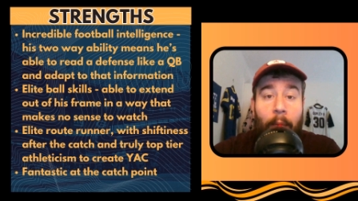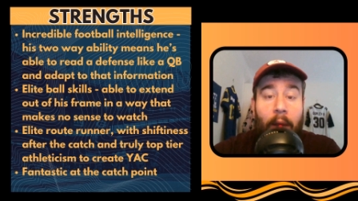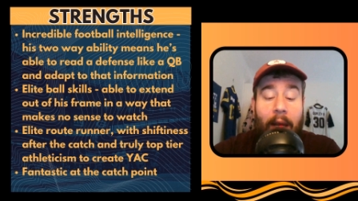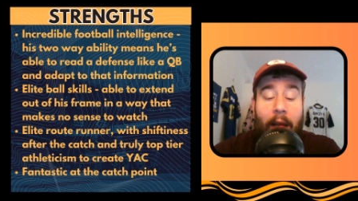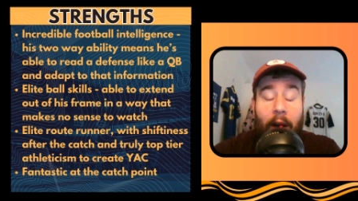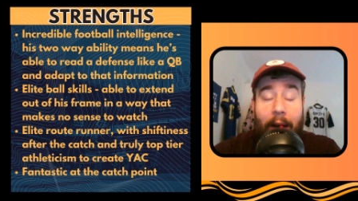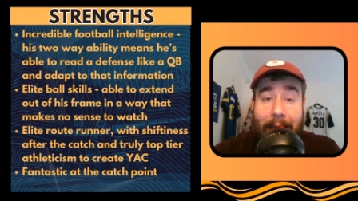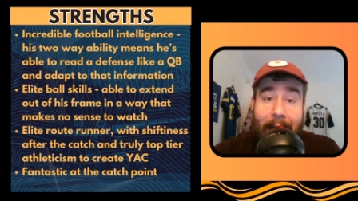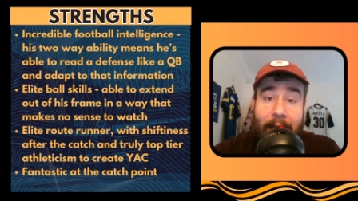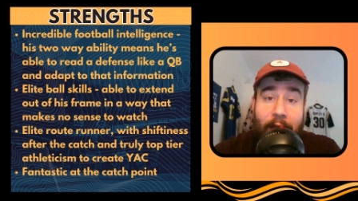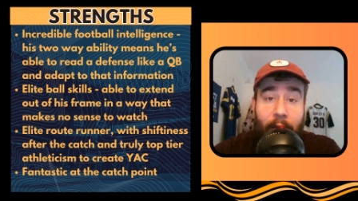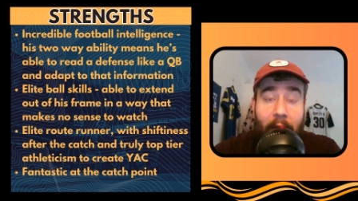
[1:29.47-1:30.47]
He can
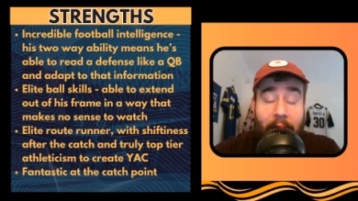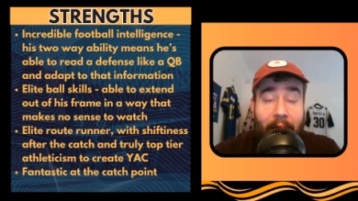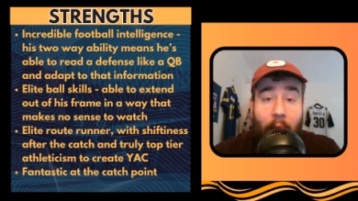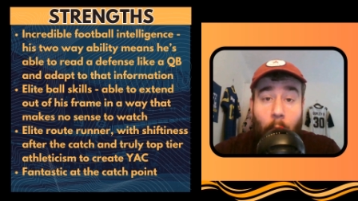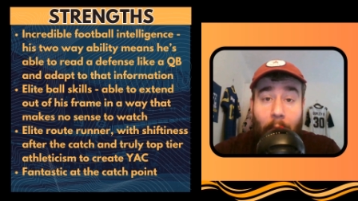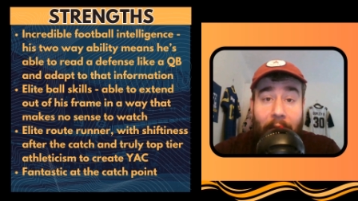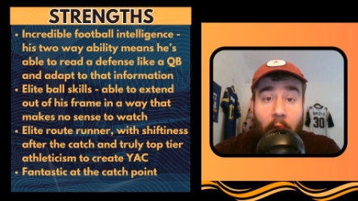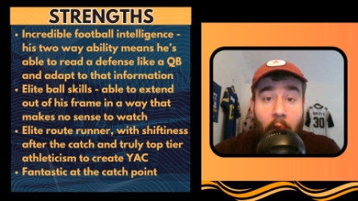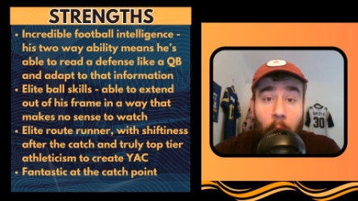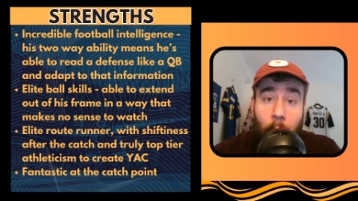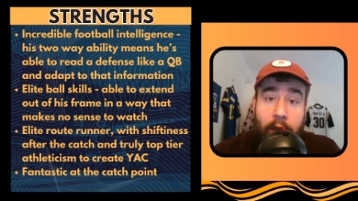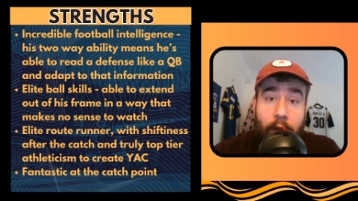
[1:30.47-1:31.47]
identify then where the
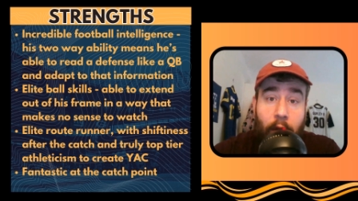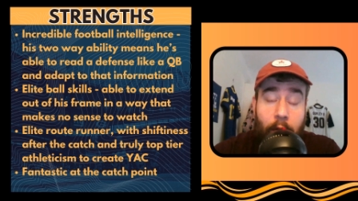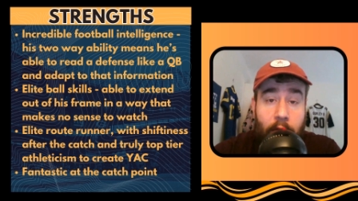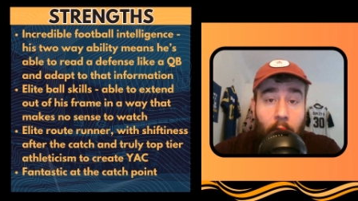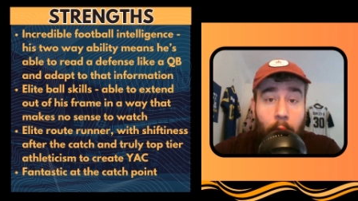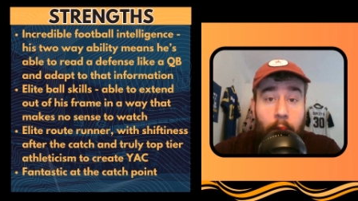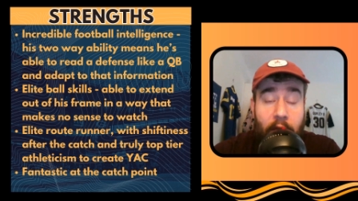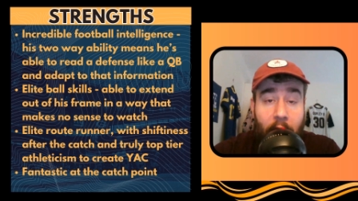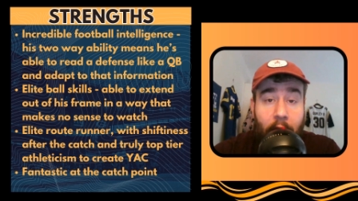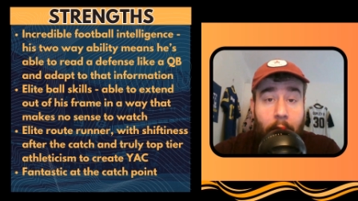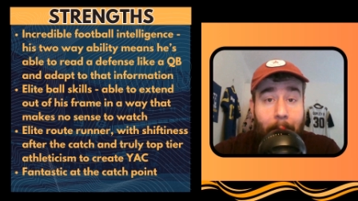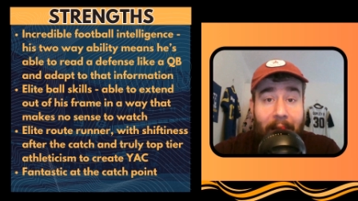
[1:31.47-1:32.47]
holes in those zones are going
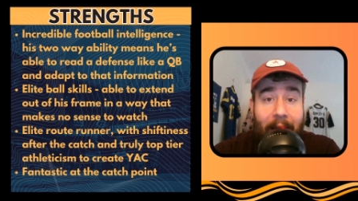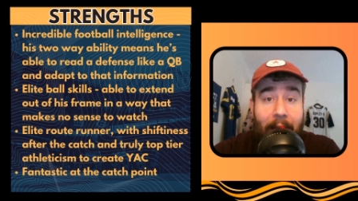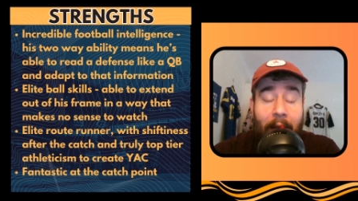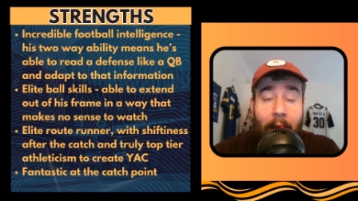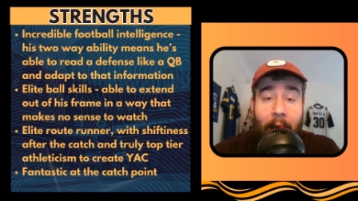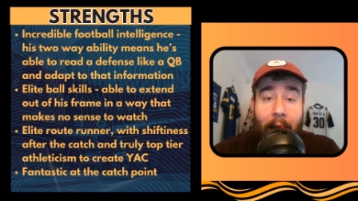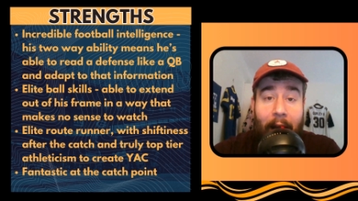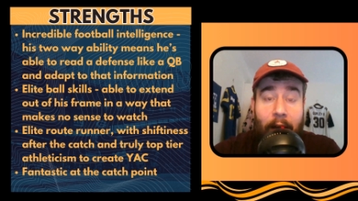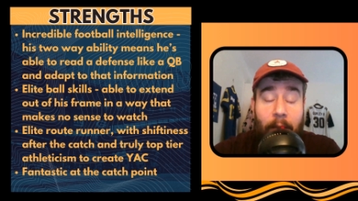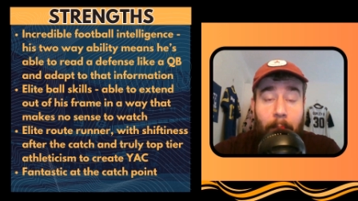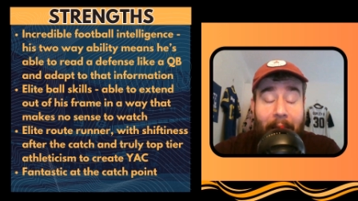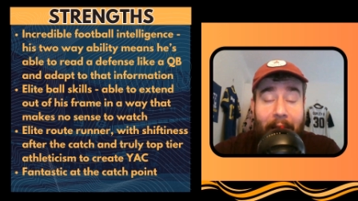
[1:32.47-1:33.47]
to be and
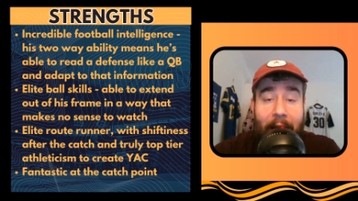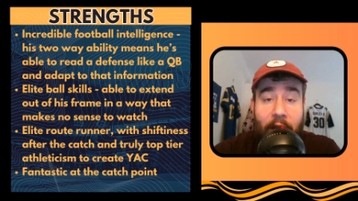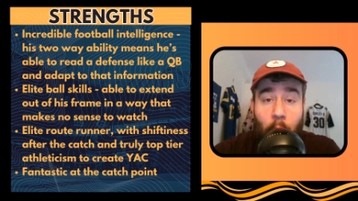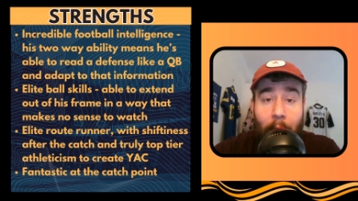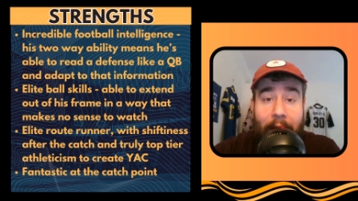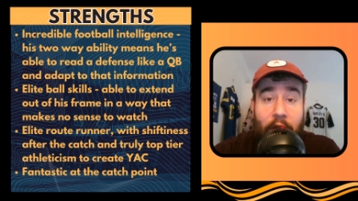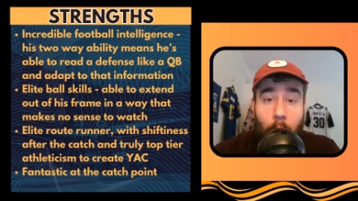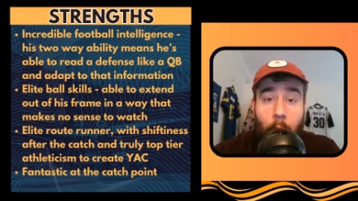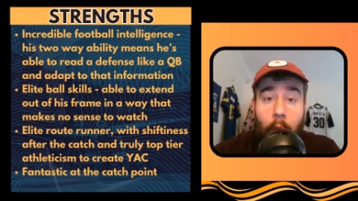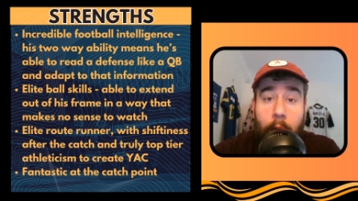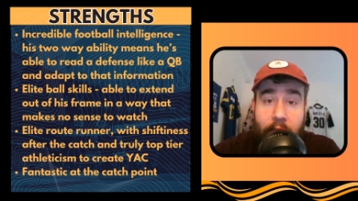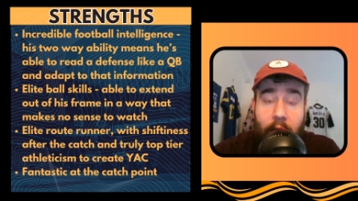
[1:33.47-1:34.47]
make his way
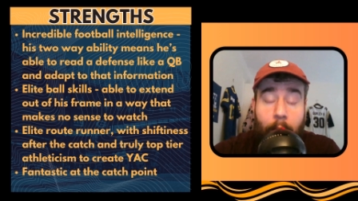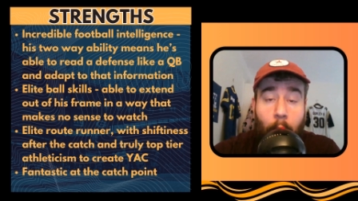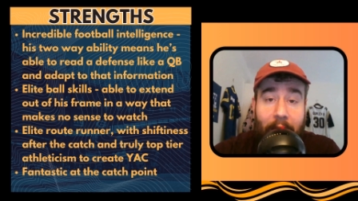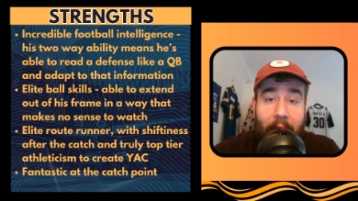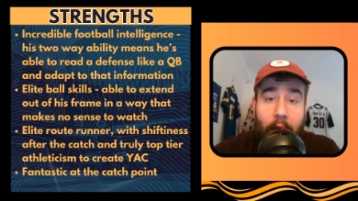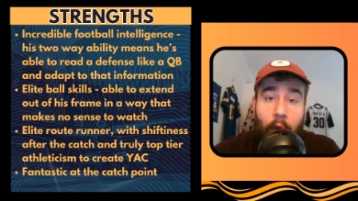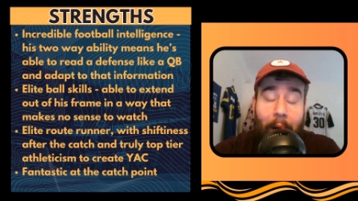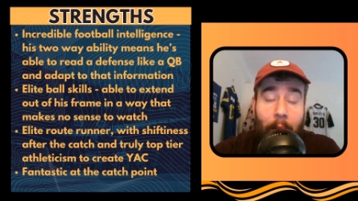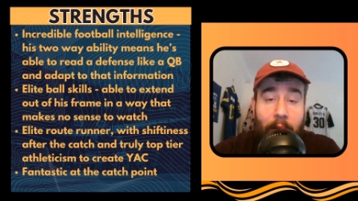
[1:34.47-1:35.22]
towards them within the route,